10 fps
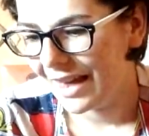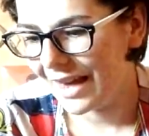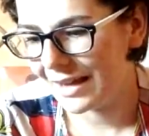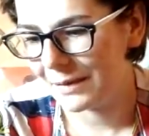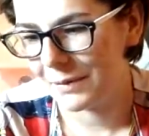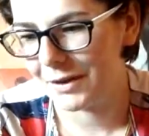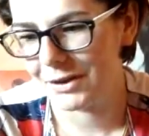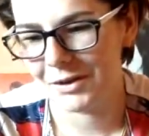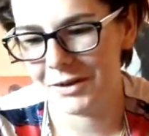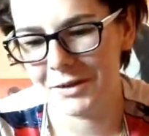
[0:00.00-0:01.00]
And it
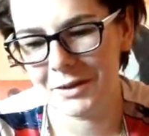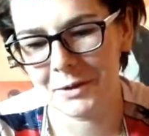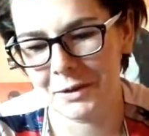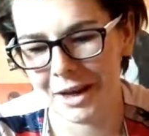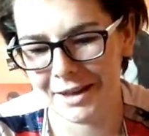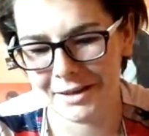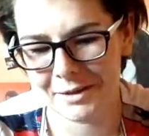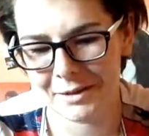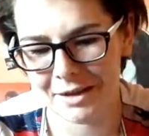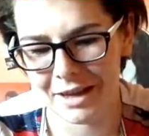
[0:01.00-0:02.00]
was just so nice
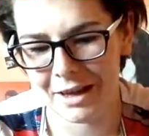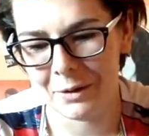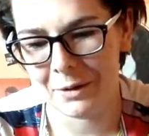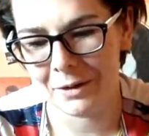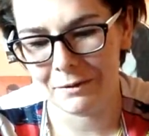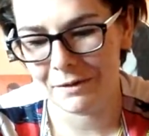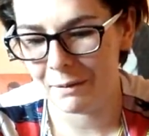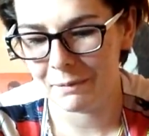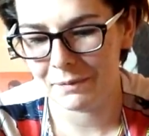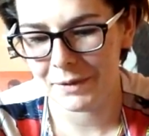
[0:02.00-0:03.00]
to see all of
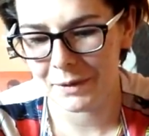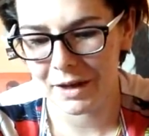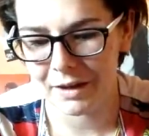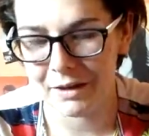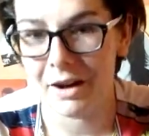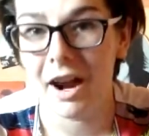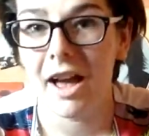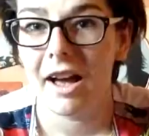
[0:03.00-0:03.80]
them together.